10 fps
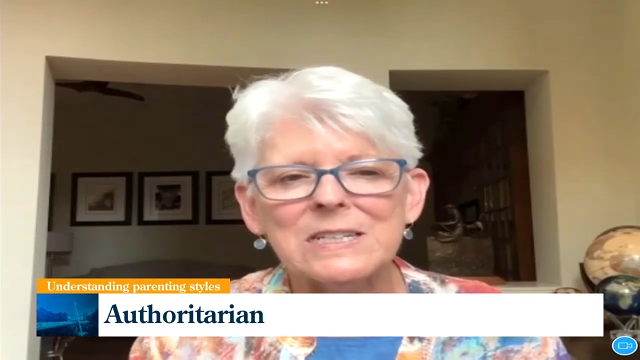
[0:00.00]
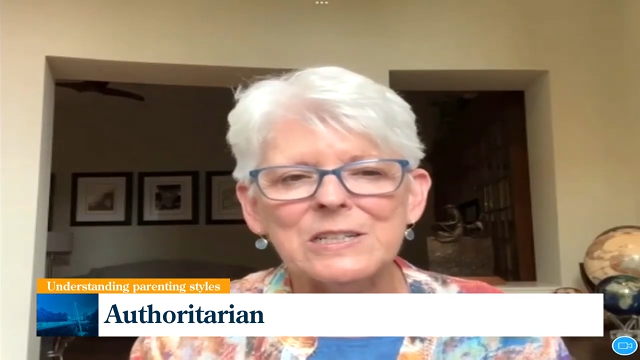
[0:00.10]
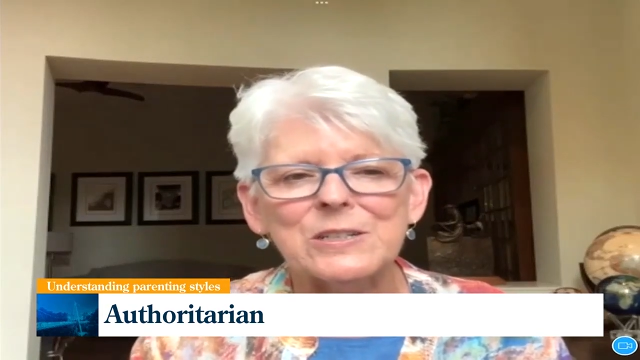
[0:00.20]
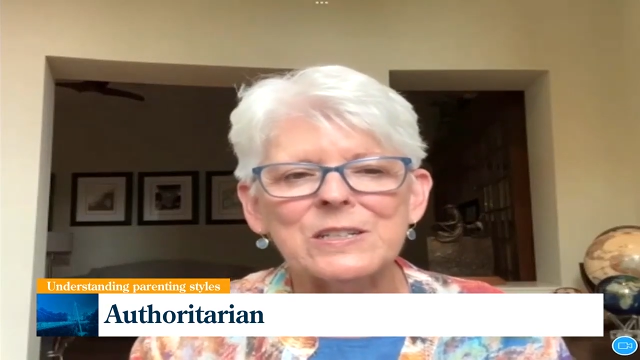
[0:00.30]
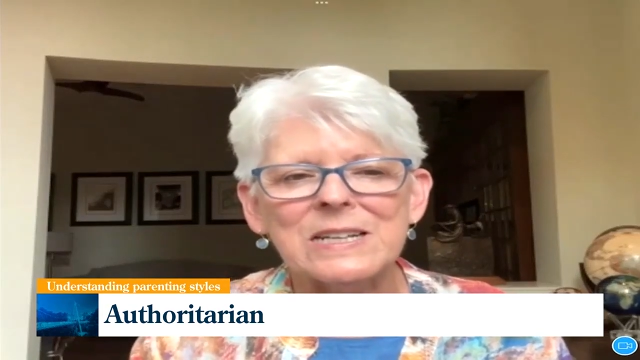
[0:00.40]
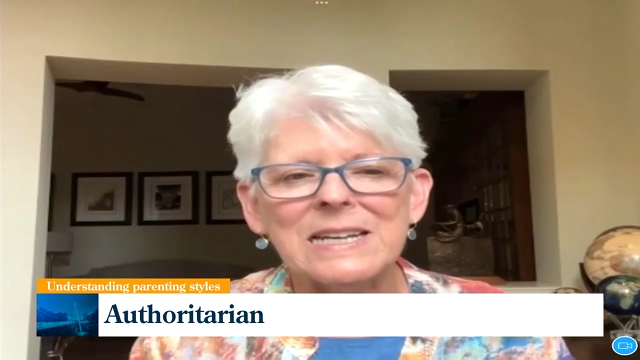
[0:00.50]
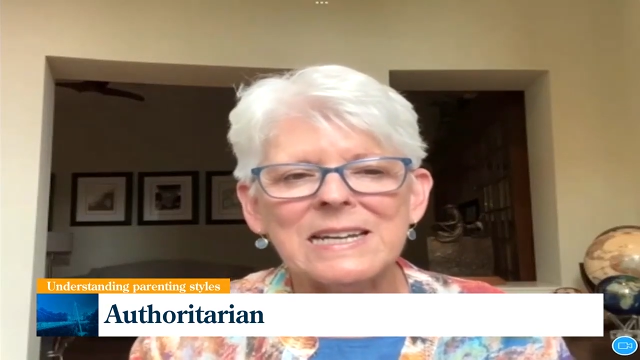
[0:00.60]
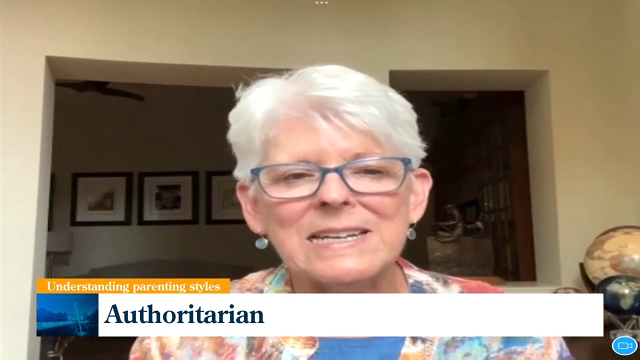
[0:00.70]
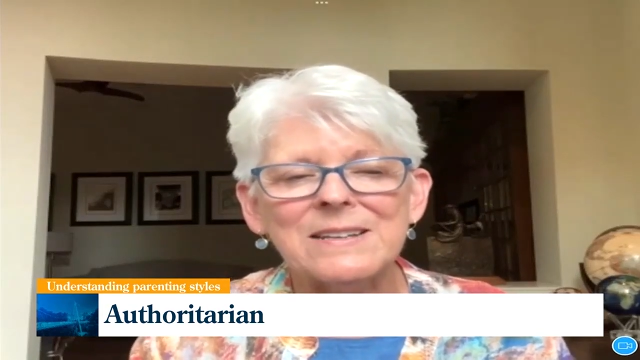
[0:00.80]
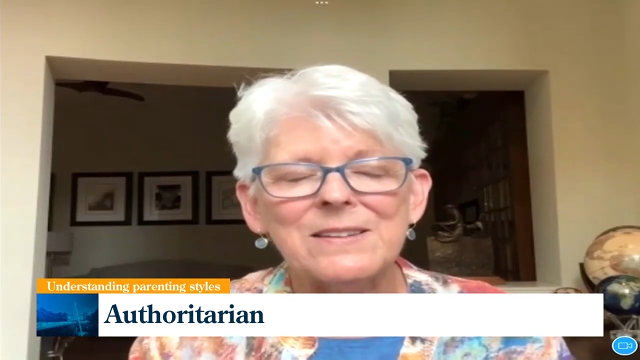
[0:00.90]
clear
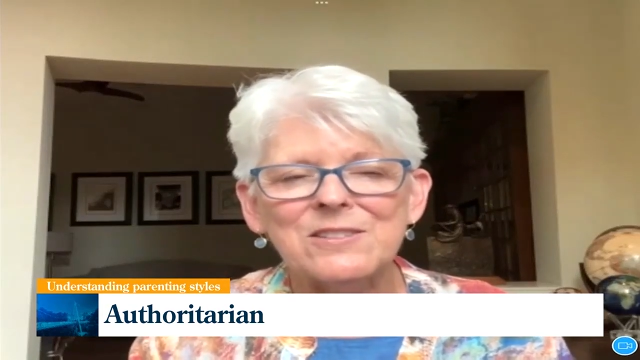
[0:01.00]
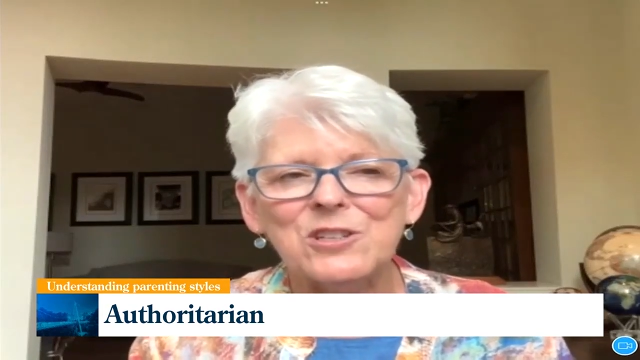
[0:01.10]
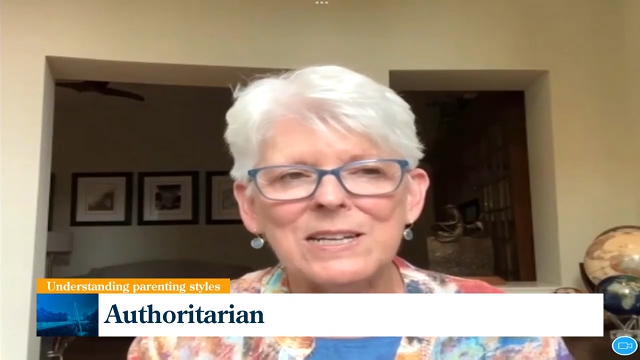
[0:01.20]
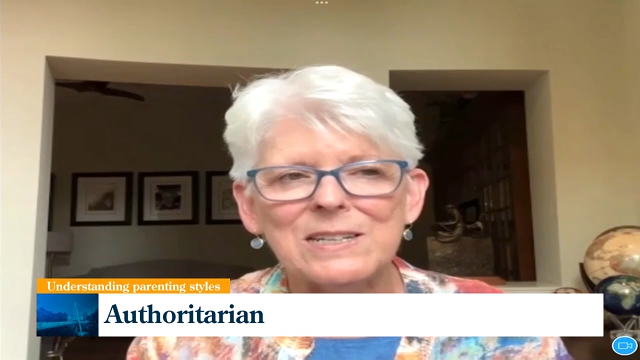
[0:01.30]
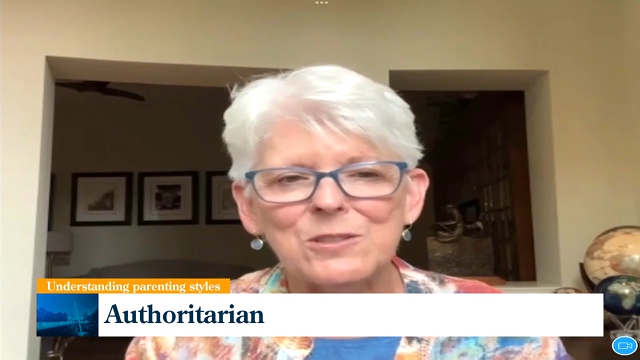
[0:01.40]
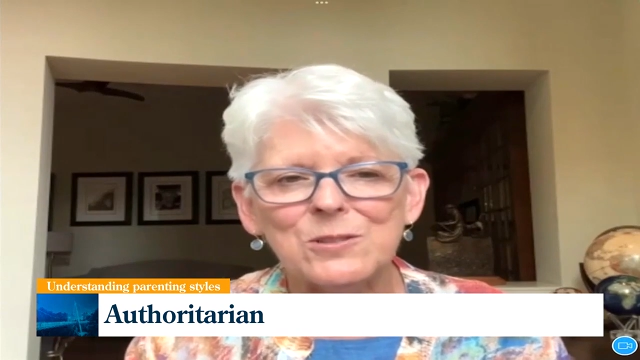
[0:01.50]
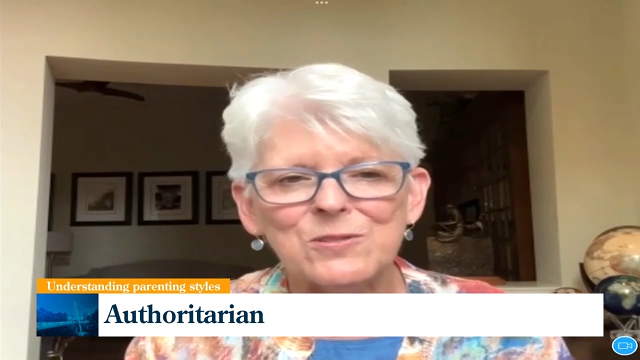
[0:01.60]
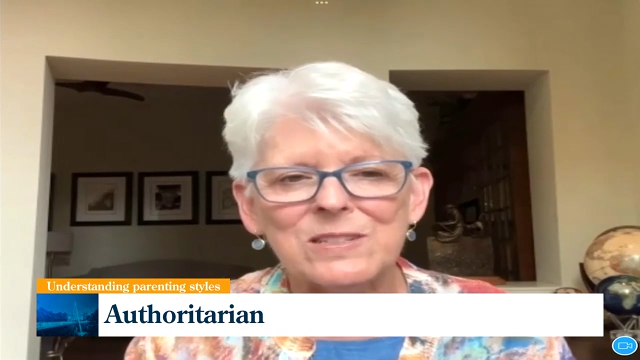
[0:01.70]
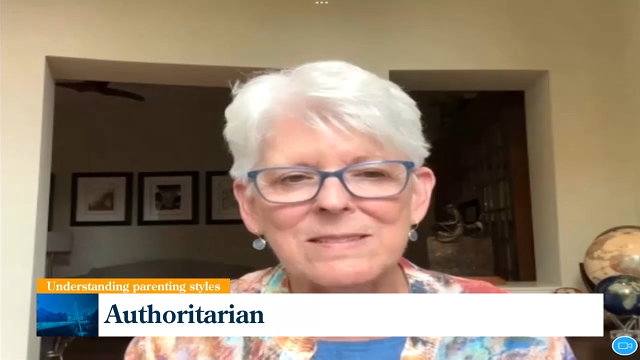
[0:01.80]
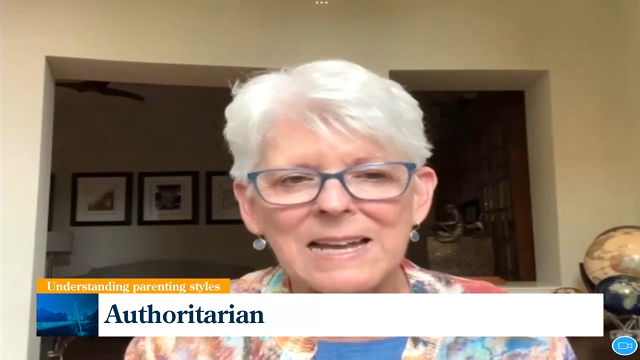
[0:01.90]
and the child knows